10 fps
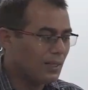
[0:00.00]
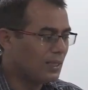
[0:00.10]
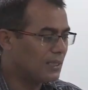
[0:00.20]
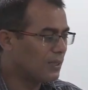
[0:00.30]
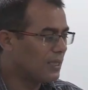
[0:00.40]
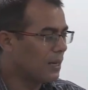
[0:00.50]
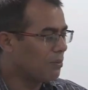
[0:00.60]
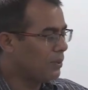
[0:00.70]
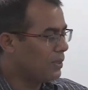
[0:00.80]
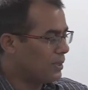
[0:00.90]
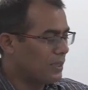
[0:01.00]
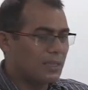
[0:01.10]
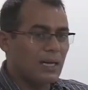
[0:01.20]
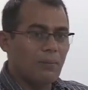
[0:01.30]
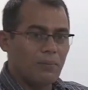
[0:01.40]
That's why it appears
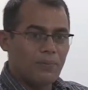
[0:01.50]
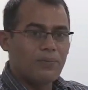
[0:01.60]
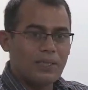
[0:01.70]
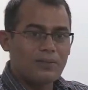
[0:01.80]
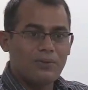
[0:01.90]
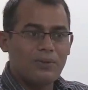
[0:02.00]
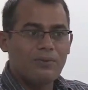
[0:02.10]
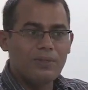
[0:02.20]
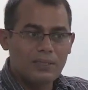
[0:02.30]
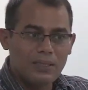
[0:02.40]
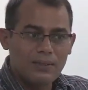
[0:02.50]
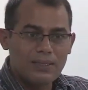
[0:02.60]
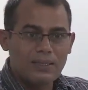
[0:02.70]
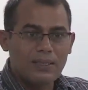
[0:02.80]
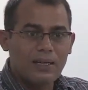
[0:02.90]
scarp. That's why when we say
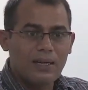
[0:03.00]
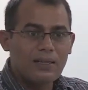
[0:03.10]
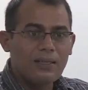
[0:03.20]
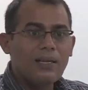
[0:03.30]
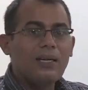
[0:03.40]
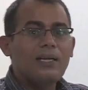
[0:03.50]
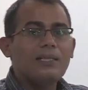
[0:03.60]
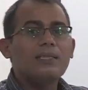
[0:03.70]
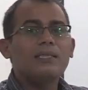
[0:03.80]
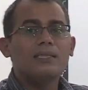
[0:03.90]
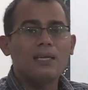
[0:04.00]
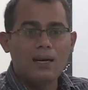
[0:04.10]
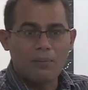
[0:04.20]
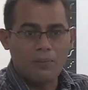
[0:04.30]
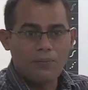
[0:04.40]
Western Ghat, it is a scarp.